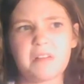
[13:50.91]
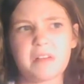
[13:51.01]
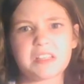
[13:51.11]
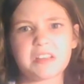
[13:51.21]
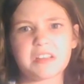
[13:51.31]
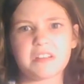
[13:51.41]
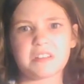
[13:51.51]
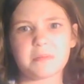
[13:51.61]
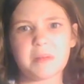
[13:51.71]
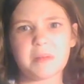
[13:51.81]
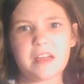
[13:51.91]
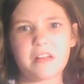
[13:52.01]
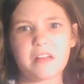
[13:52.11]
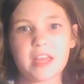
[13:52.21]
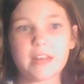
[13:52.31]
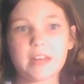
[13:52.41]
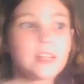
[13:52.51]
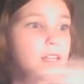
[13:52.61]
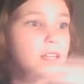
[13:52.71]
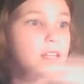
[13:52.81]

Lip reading: why is there a dirt pile? And